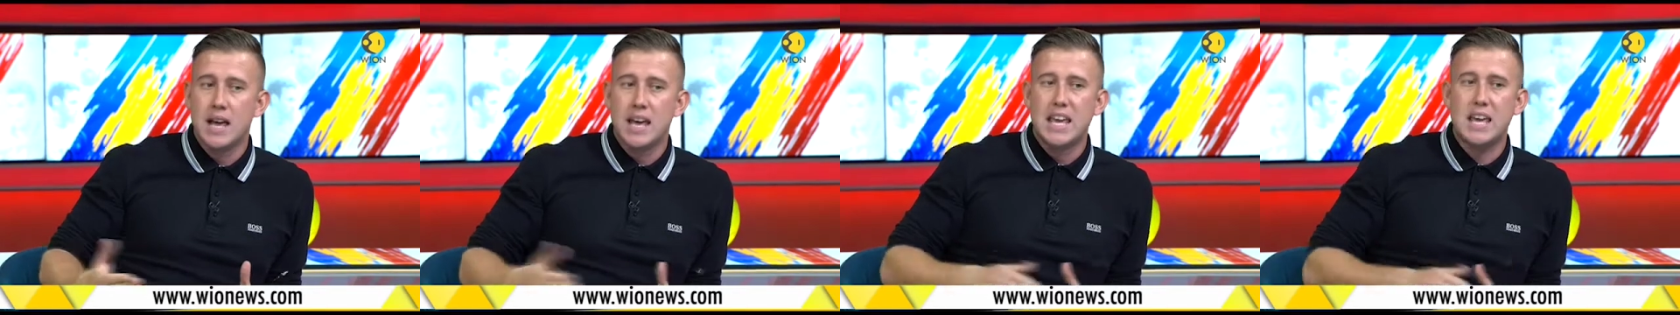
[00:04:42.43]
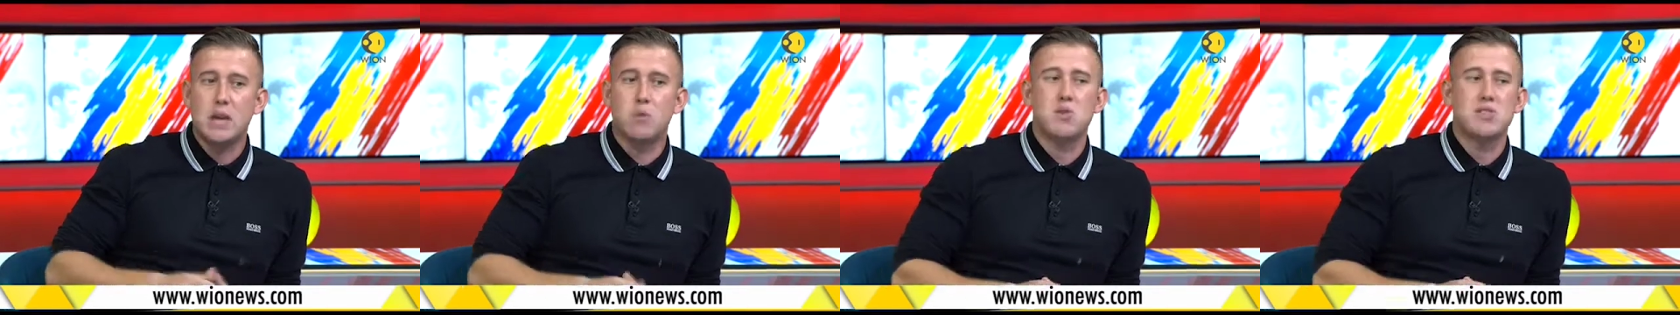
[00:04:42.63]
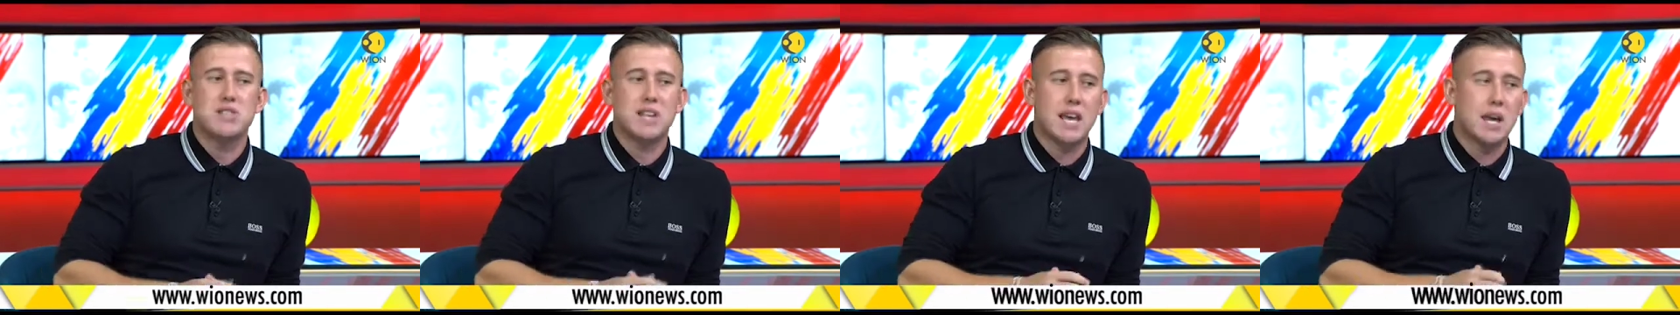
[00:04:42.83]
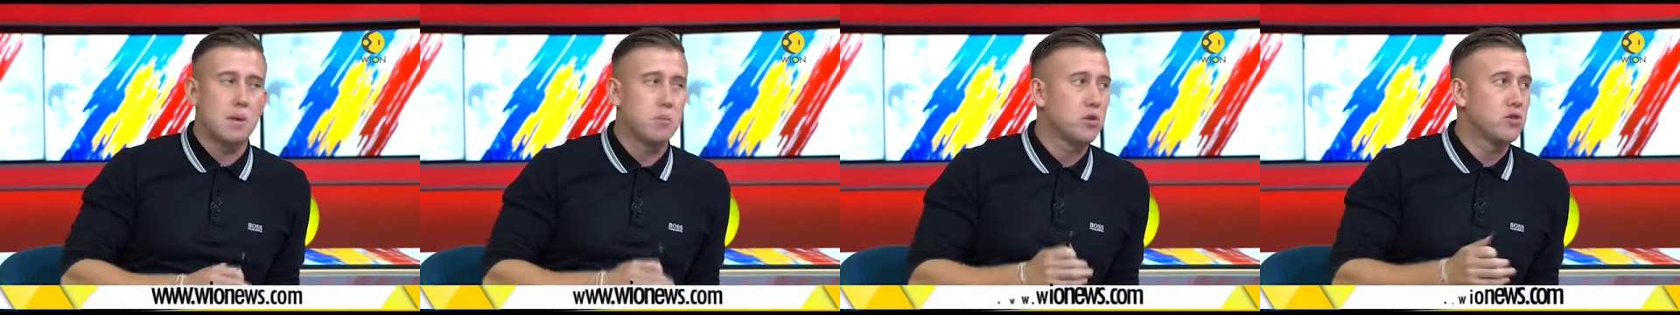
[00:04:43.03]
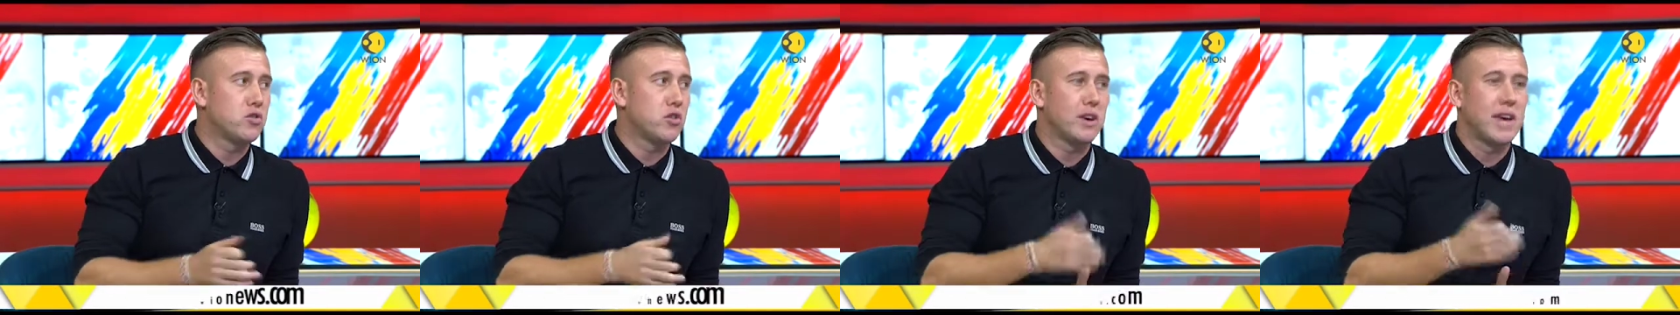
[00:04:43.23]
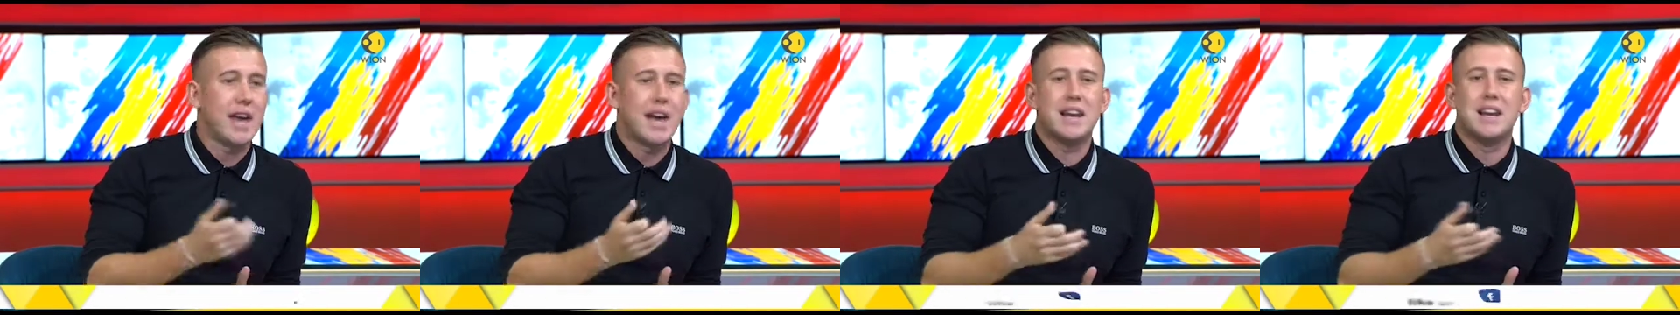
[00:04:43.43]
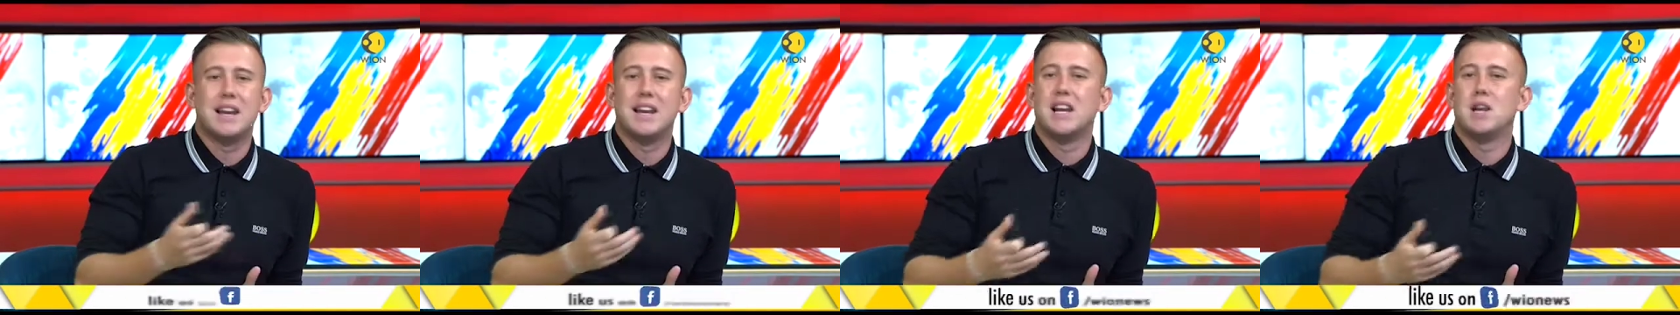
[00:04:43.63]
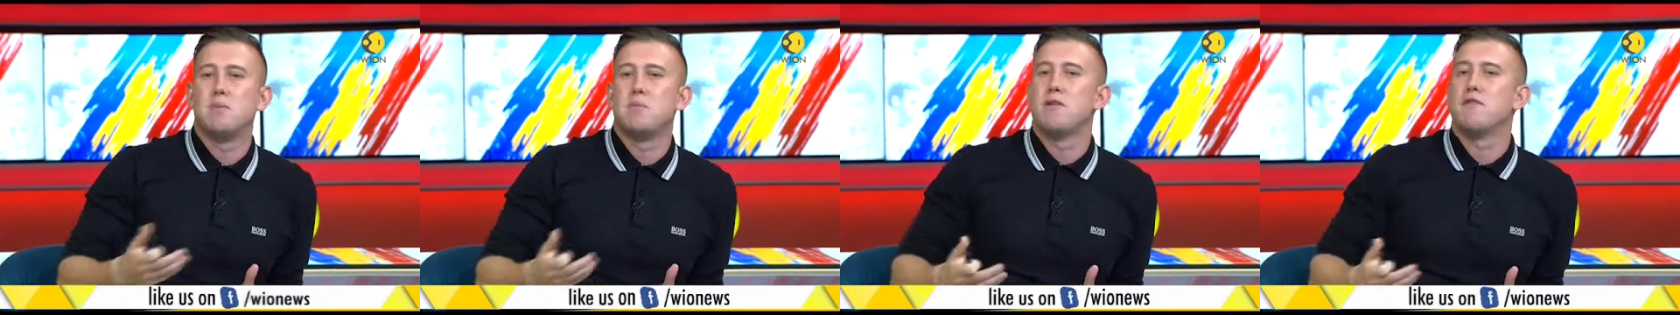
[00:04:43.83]
he was able to get a
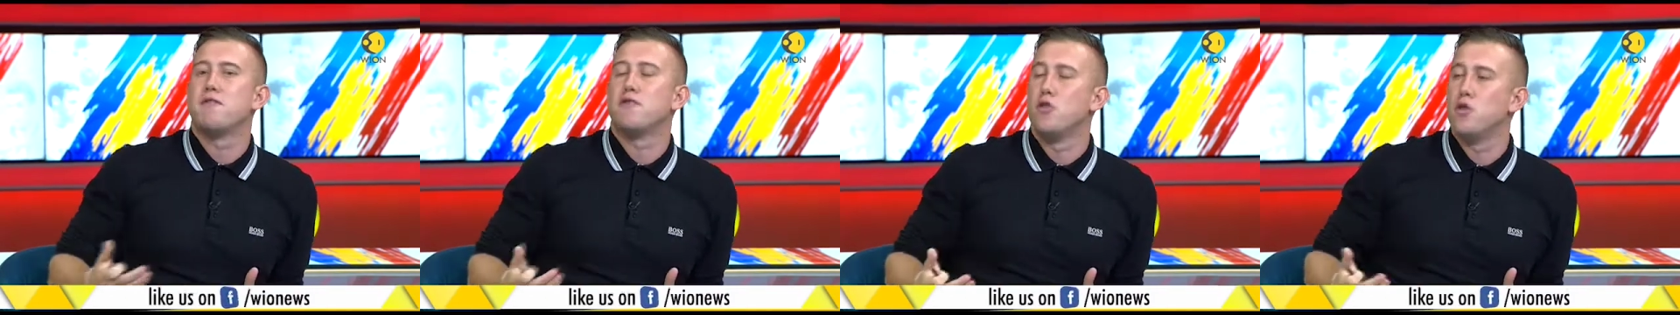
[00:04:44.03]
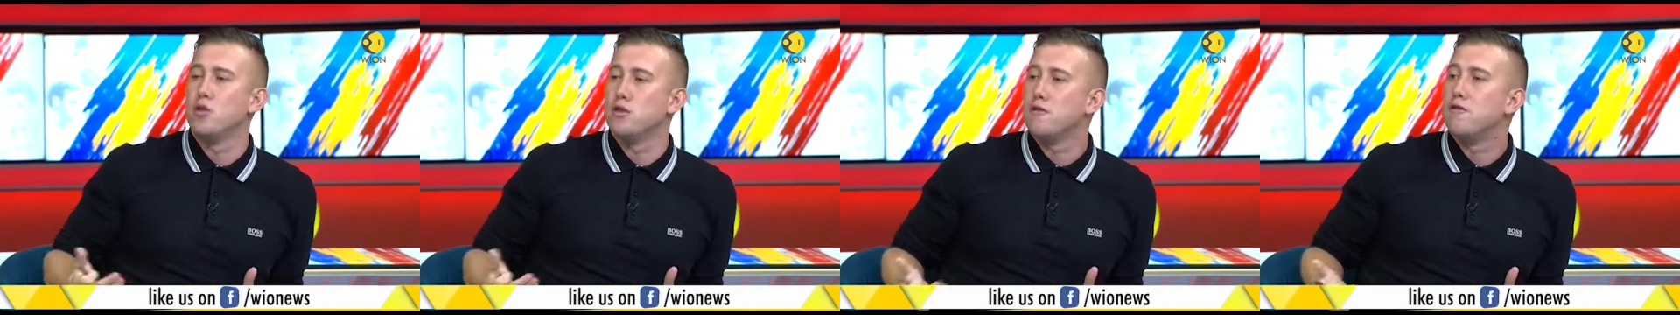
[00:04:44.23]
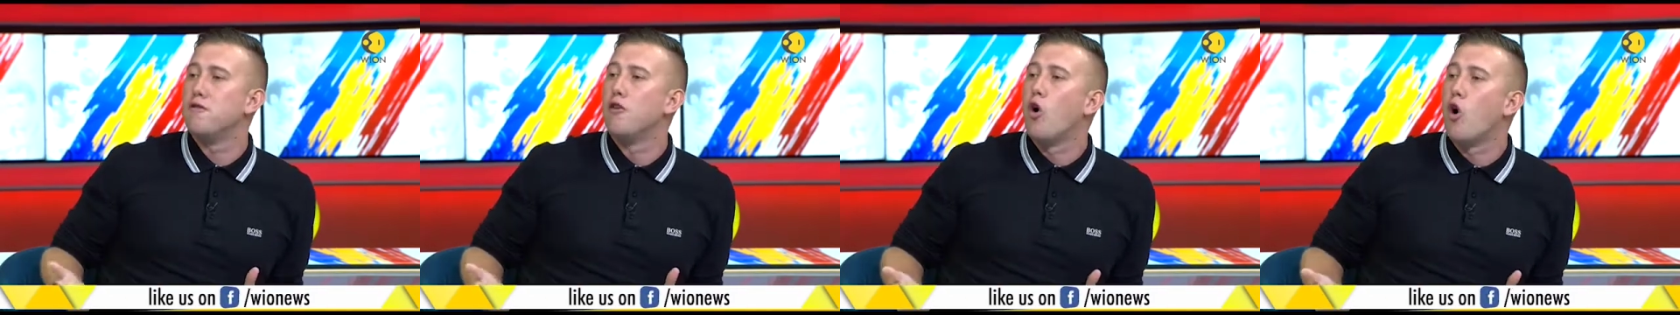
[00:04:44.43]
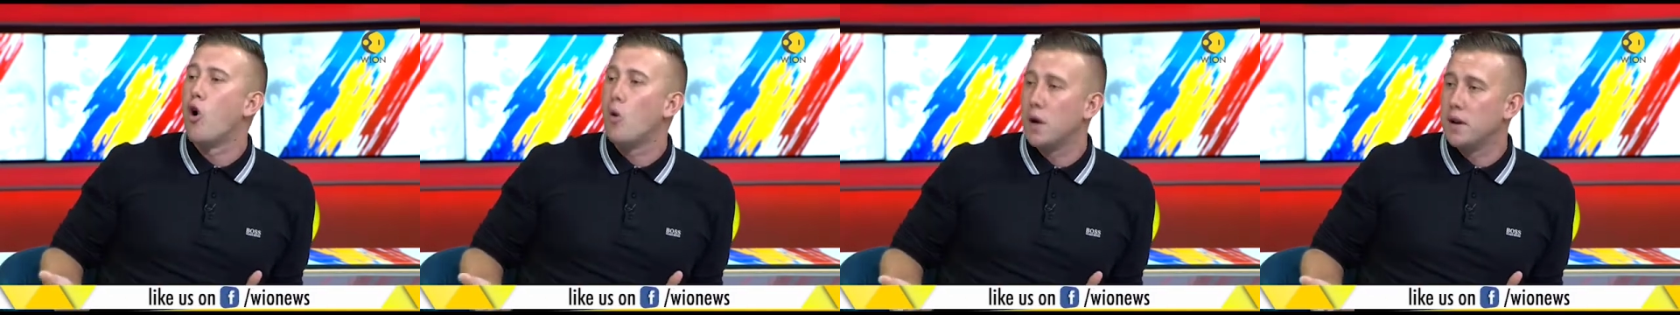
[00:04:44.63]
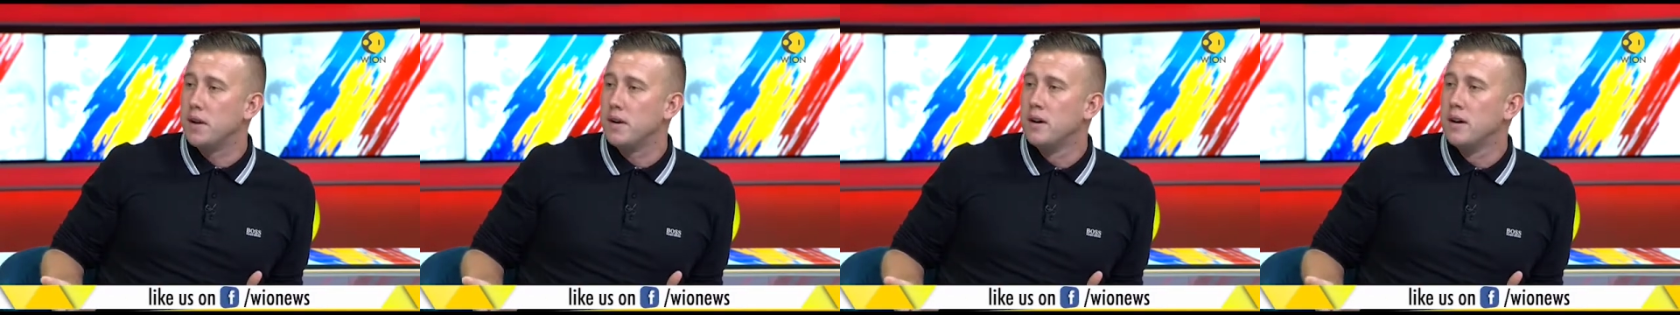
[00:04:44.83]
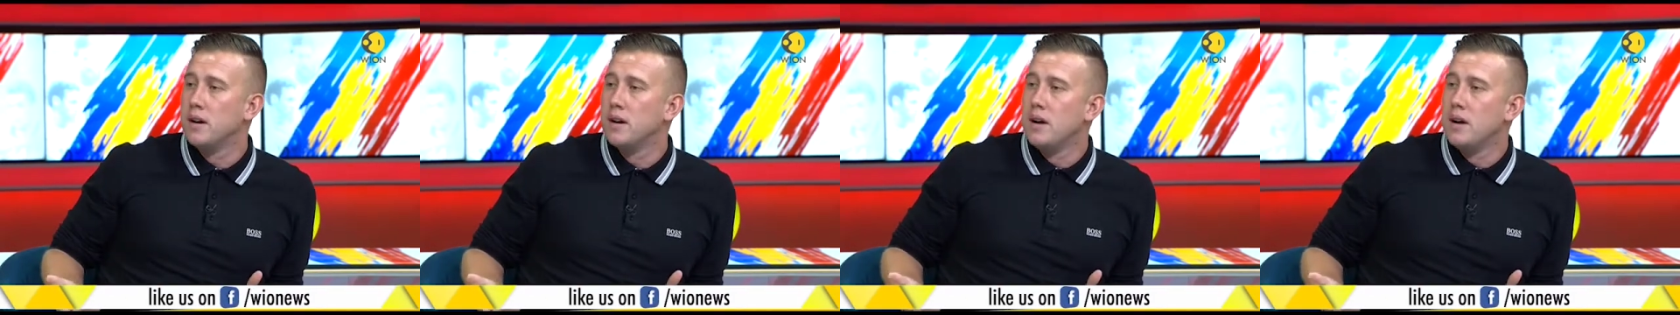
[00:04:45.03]
little bit further forward.